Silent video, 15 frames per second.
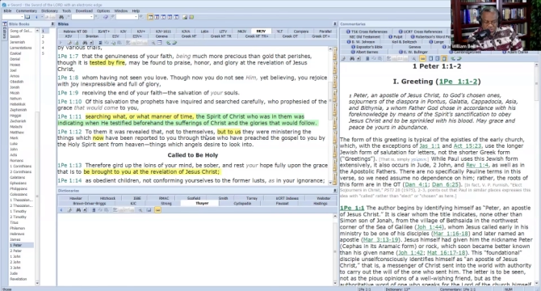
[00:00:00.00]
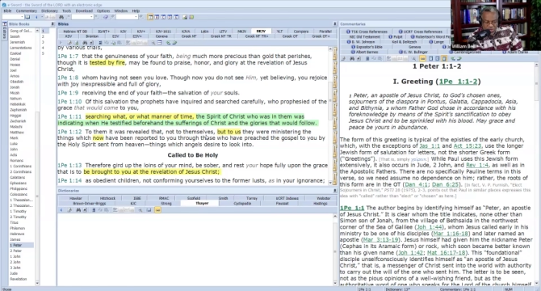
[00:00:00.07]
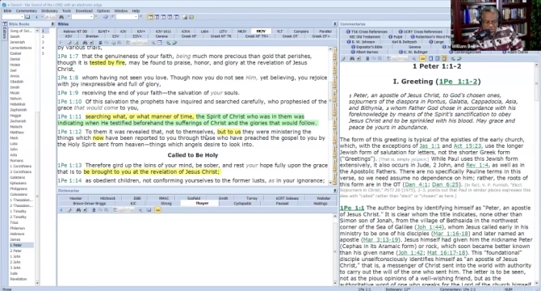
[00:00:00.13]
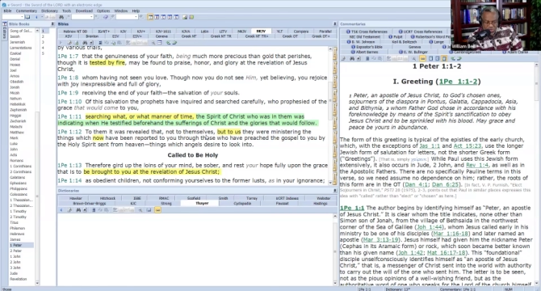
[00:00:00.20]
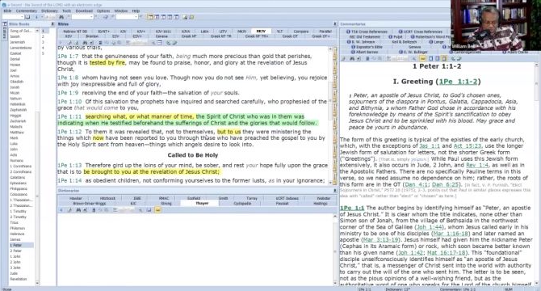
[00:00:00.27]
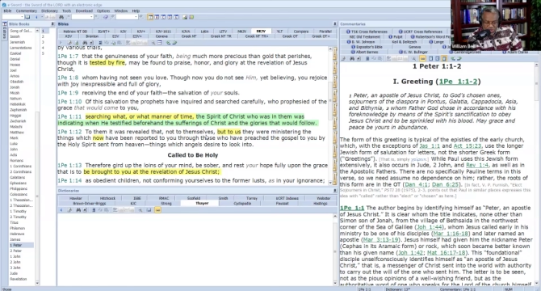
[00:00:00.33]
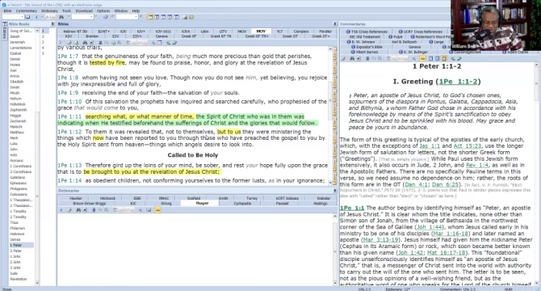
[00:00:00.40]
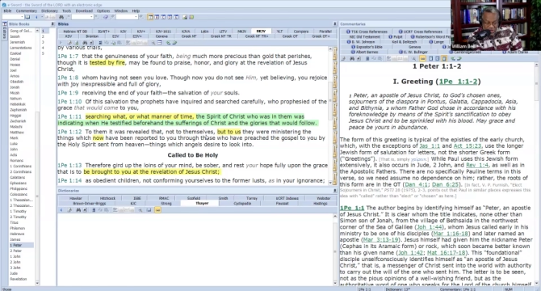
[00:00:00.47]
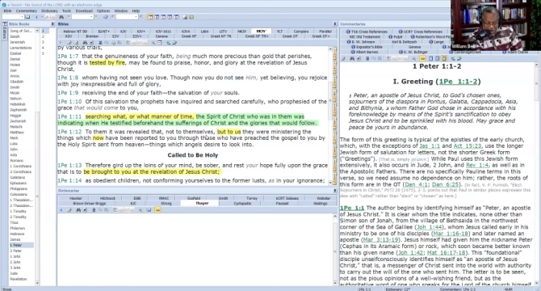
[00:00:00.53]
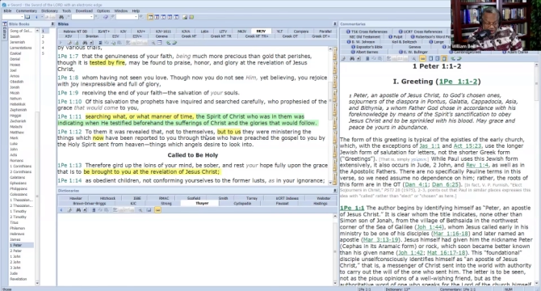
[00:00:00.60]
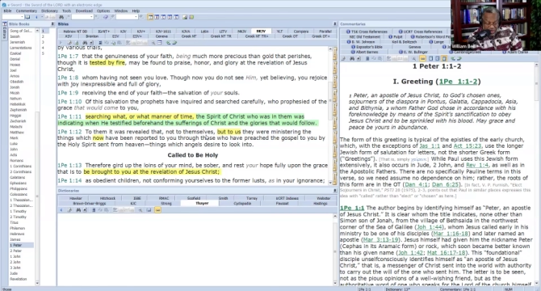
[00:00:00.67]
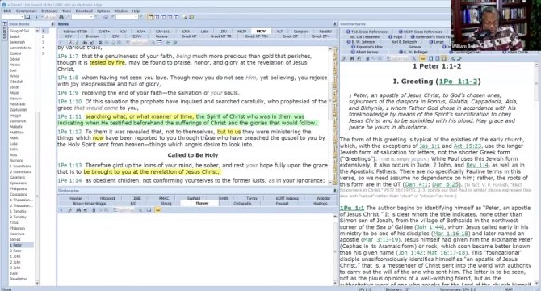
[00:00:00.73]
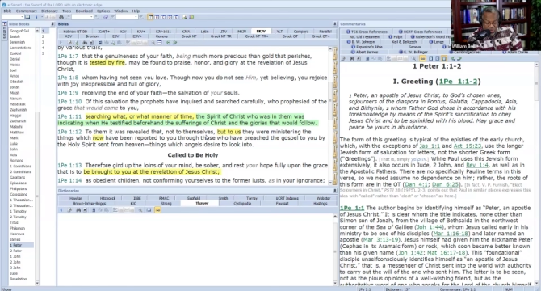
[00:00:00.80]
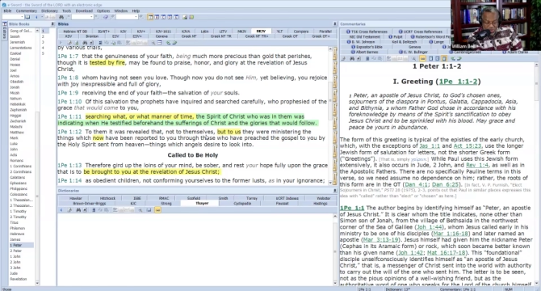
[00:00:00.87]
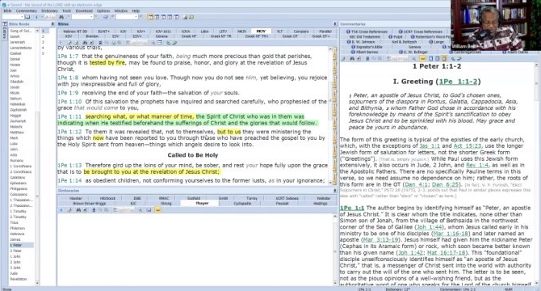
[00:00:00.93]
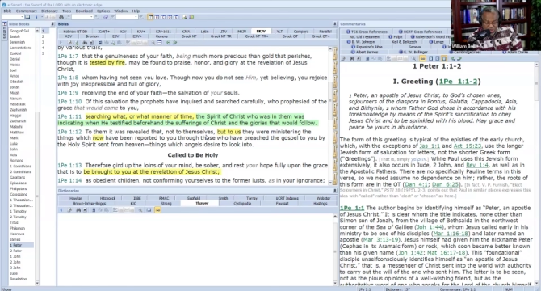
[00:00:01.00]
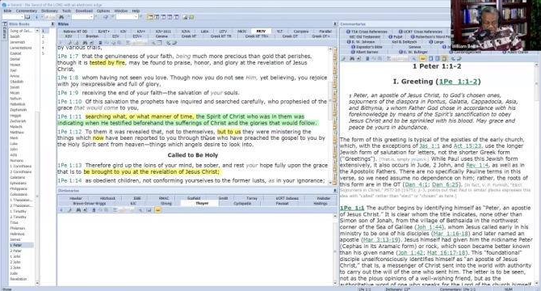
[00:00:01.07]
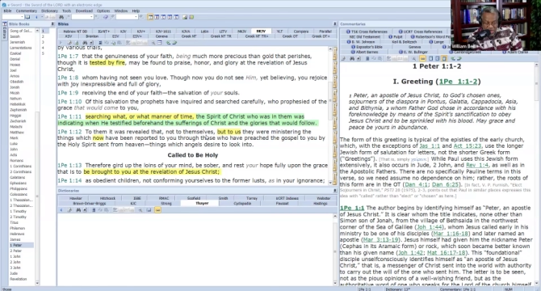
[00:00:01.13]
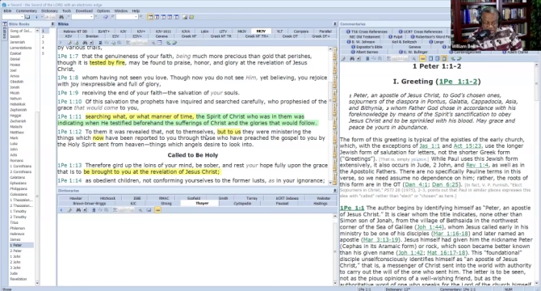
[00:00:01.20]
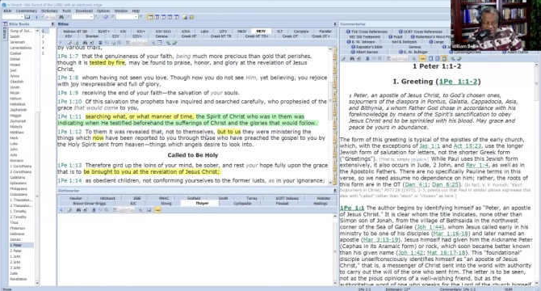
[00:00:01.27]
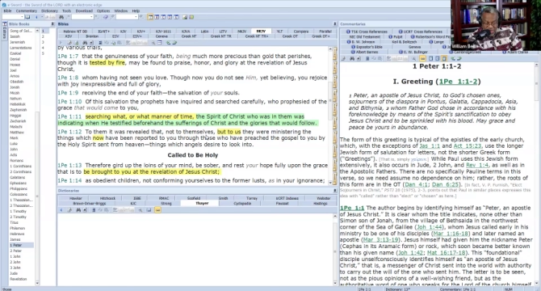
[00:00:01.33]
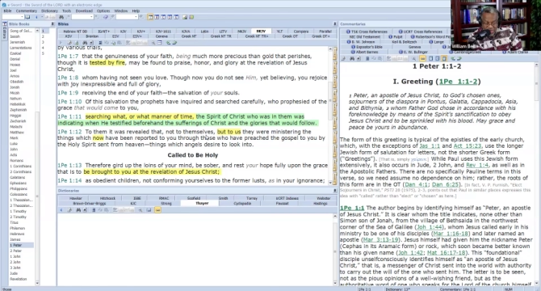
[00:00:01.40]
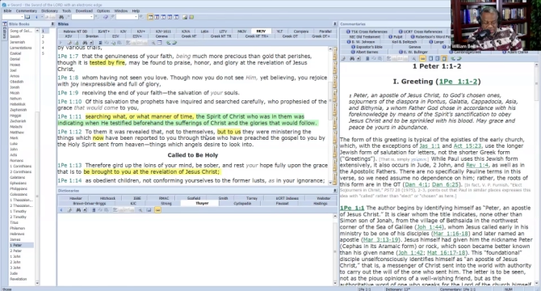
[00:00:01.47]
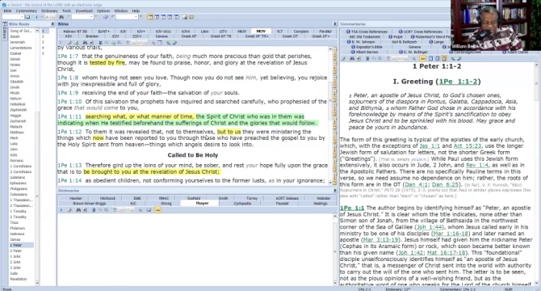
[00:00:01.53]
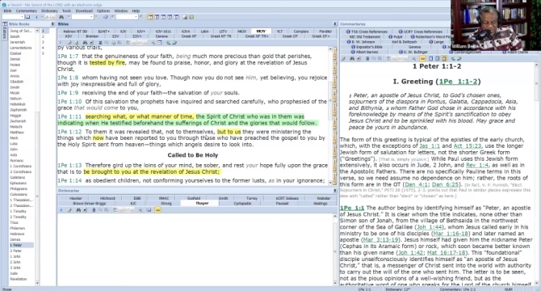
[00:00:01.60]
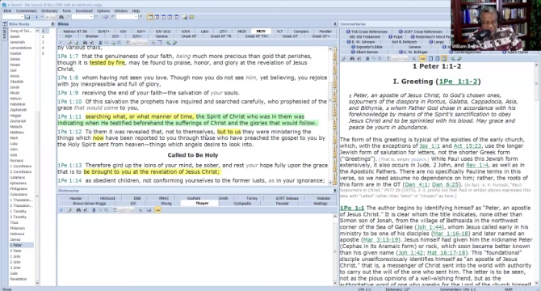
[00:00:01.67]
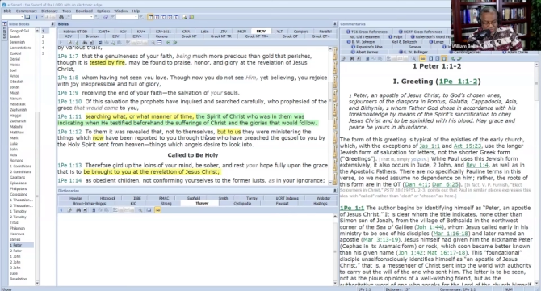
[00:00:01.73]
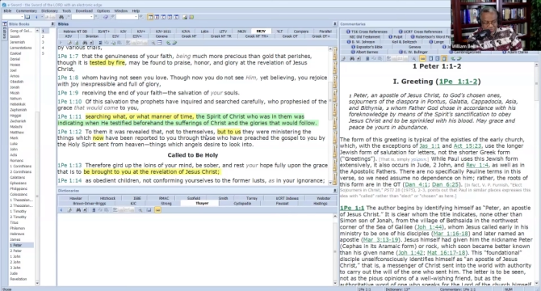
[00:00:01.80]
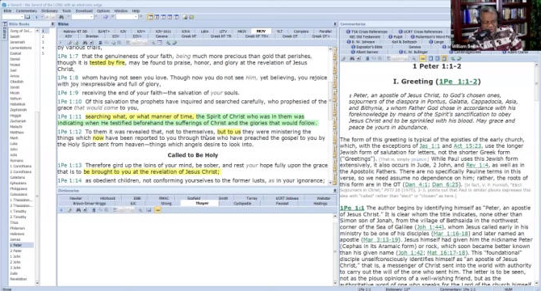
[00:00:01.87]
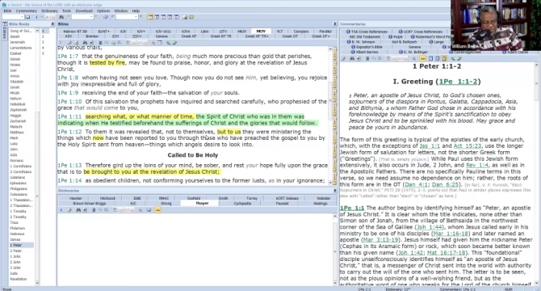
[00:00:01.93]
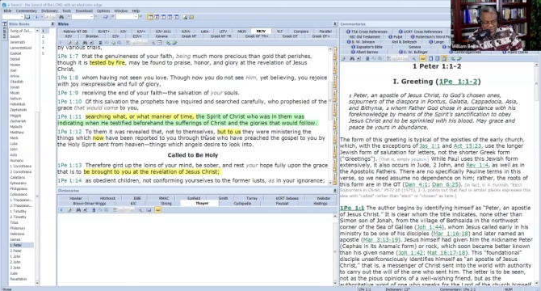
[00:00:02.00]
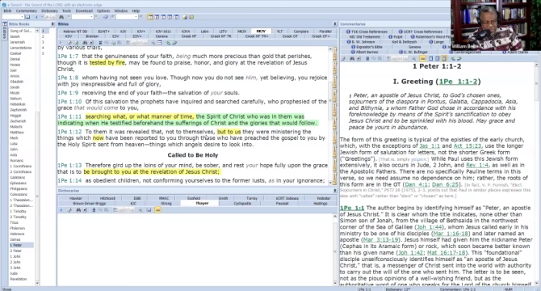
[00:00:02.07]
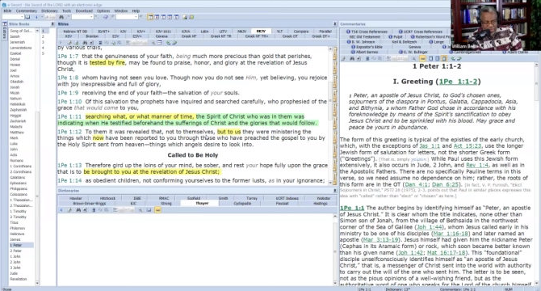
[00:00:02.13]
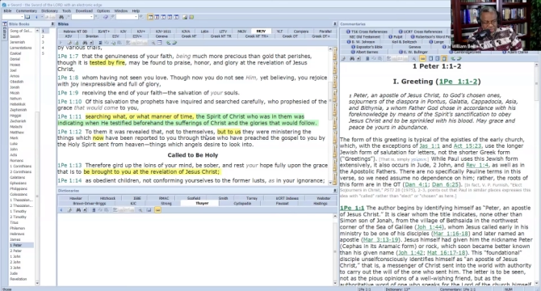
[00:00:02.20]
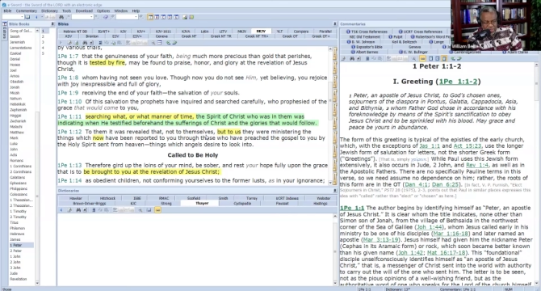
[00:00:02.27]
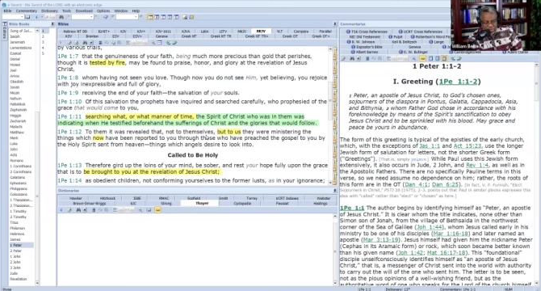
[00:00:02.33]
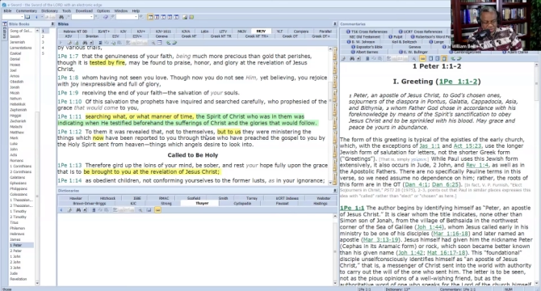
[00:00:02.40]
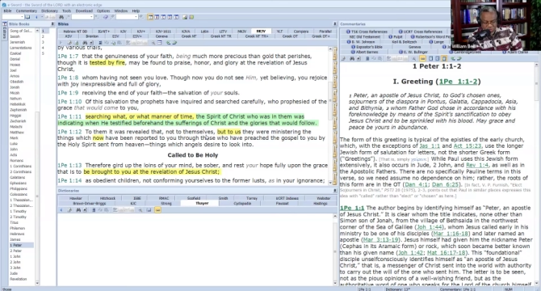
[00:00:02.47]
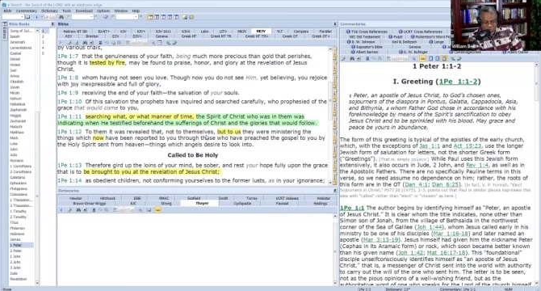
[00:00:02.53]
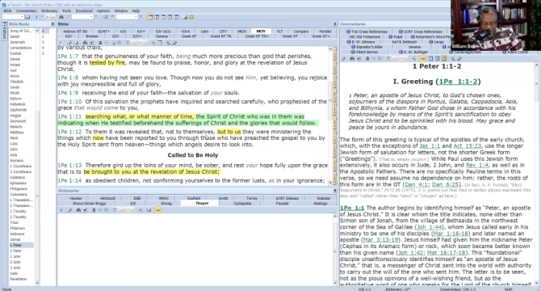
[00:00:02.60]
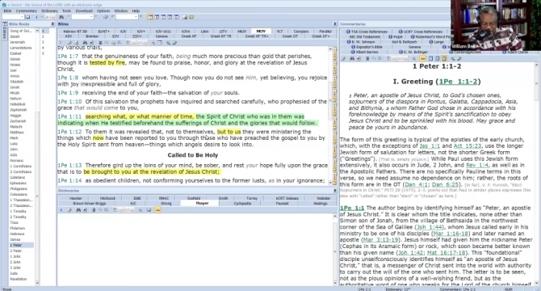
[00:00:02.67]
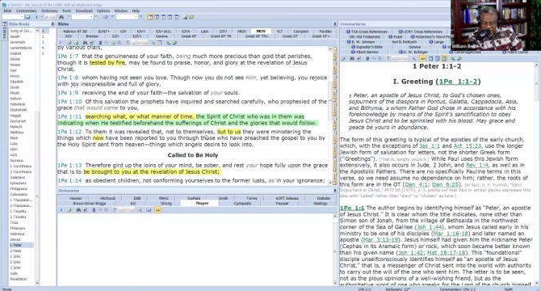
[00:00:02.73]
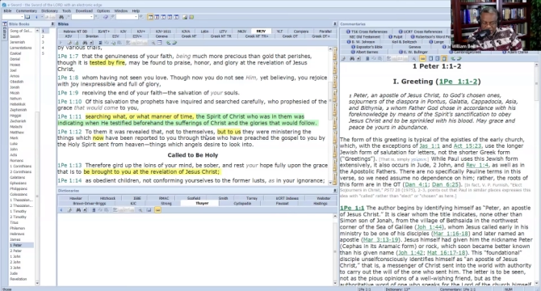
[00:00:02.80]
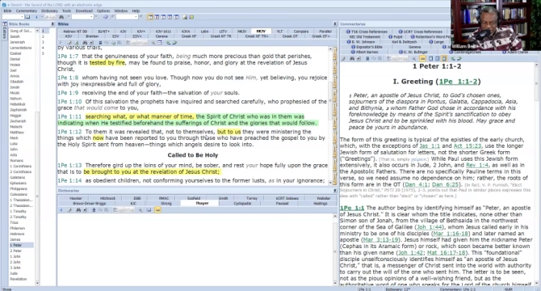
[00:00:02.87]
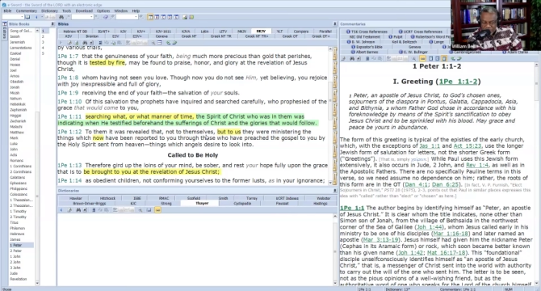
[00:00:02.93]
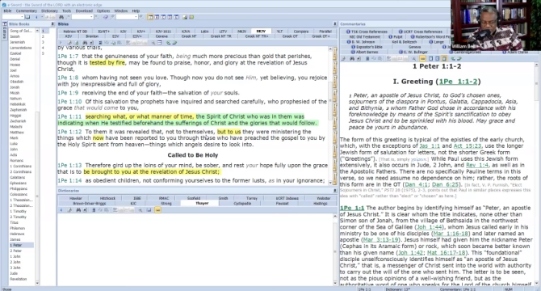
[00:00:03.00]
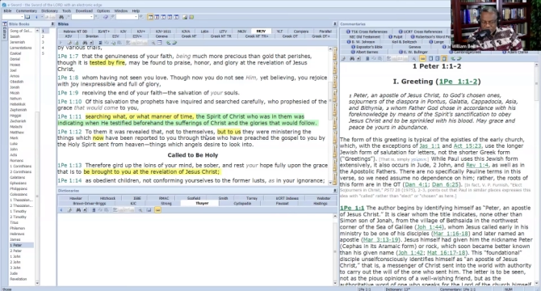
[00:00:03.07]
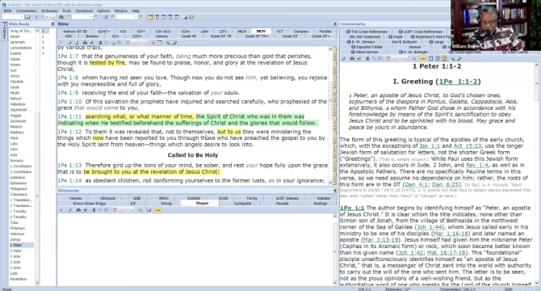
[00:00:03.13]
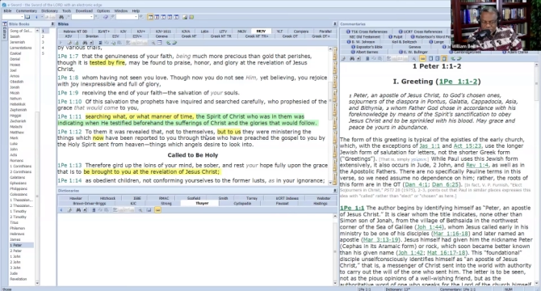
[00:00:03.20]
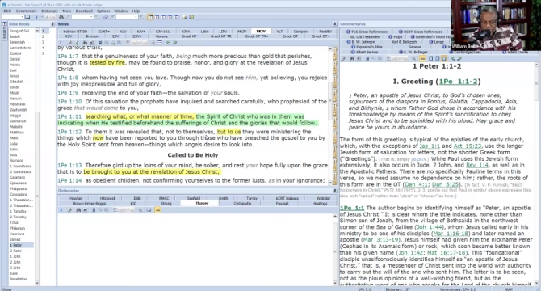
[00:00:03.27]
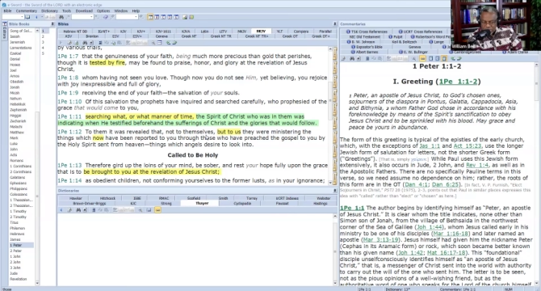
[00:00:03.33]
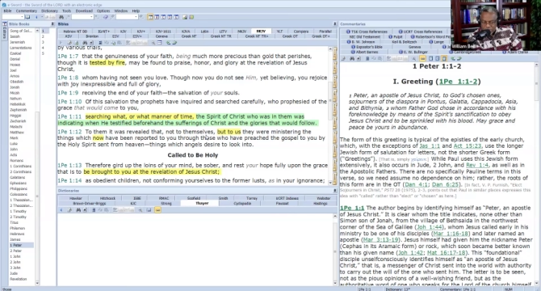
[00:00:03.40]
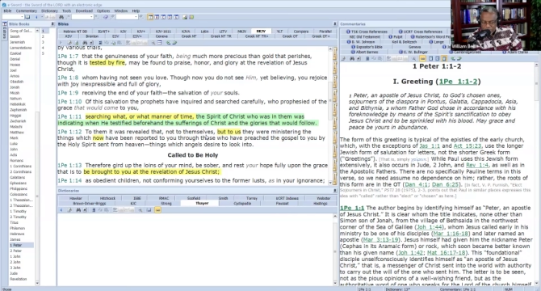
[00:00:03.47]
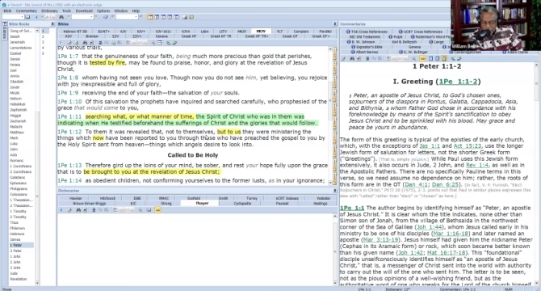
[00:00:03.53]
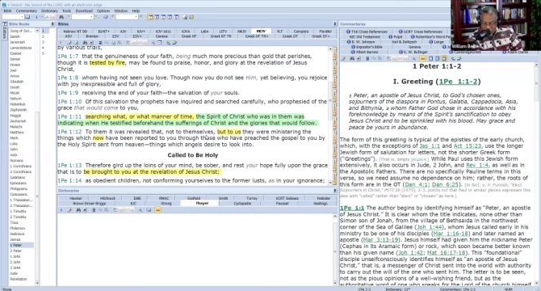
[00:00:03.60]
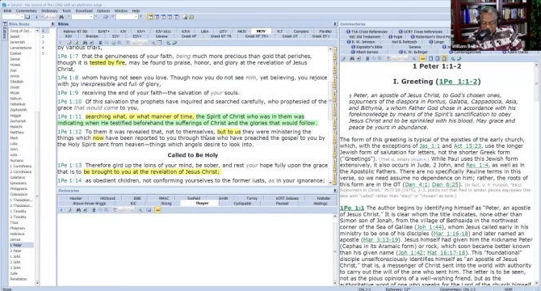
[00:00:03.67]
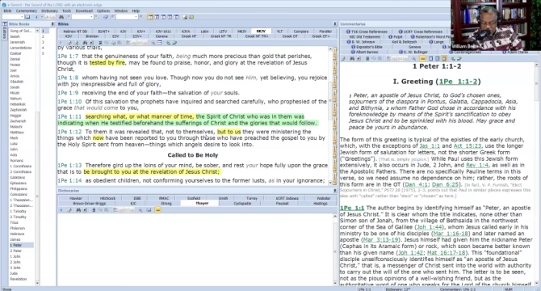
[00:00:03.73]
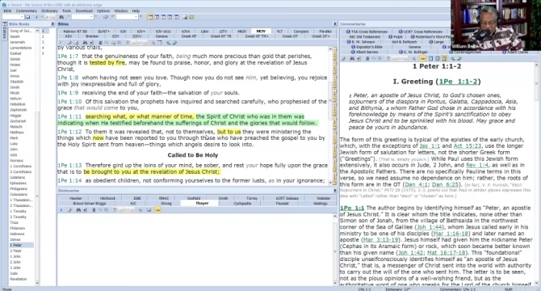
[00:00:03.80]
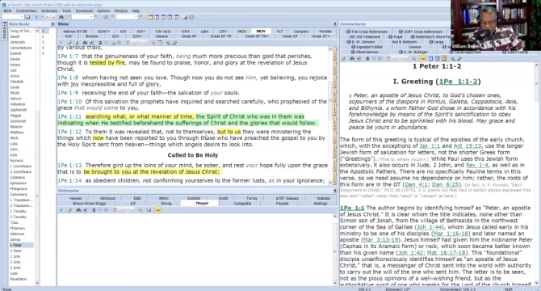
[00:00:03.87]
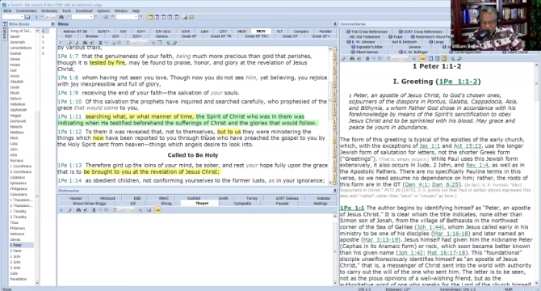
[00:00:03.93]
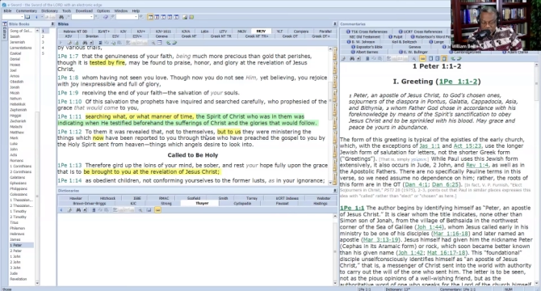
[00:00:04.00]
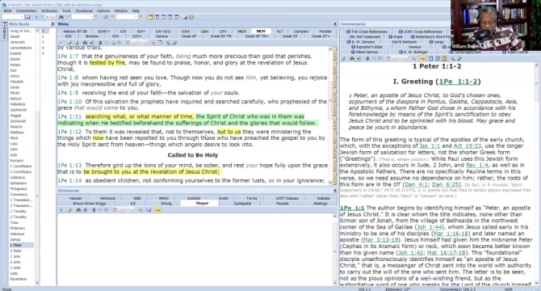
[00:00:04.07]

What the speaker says: [unreadable: no face in view]